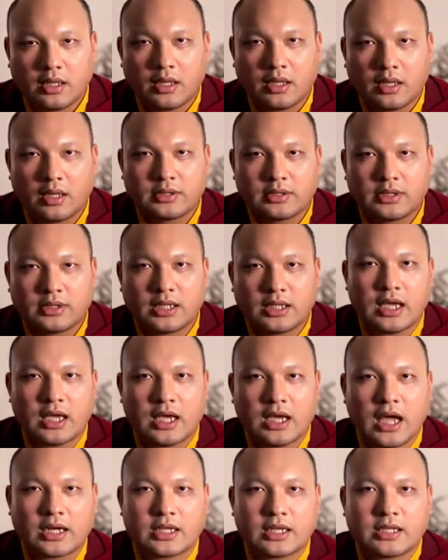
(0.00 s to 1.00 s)
And they're all just
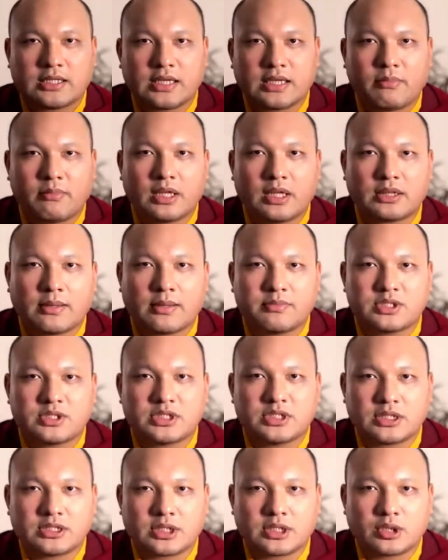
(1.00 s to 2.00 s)
emanations of the
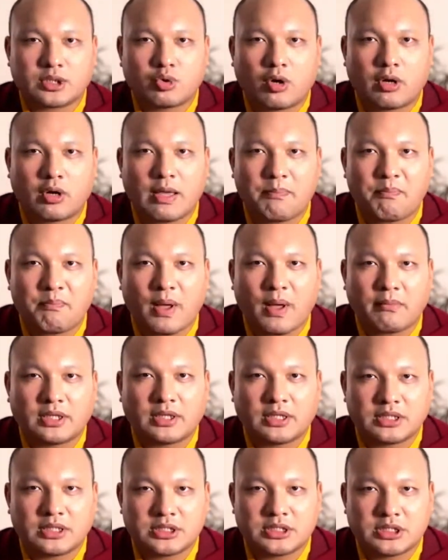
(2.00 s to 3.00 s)
mind. And so he had
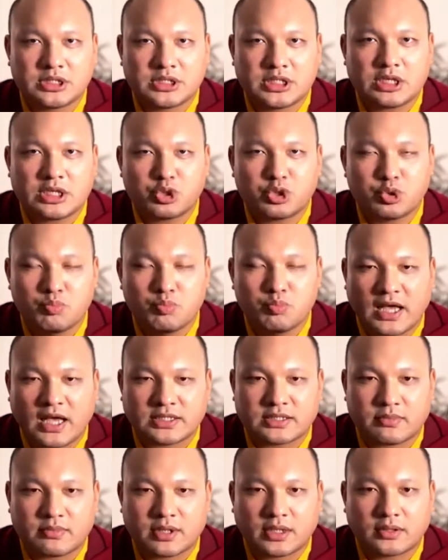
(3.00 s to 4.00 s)
it came in from
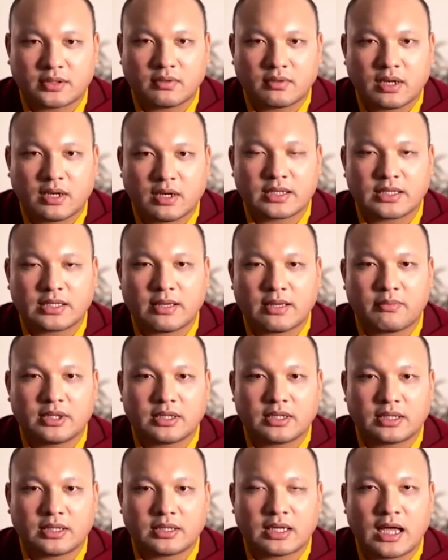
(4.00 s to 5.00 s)
inside. And it's like all
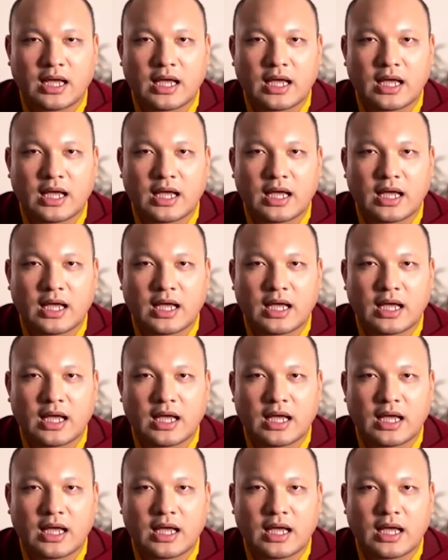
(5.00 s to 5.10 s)
his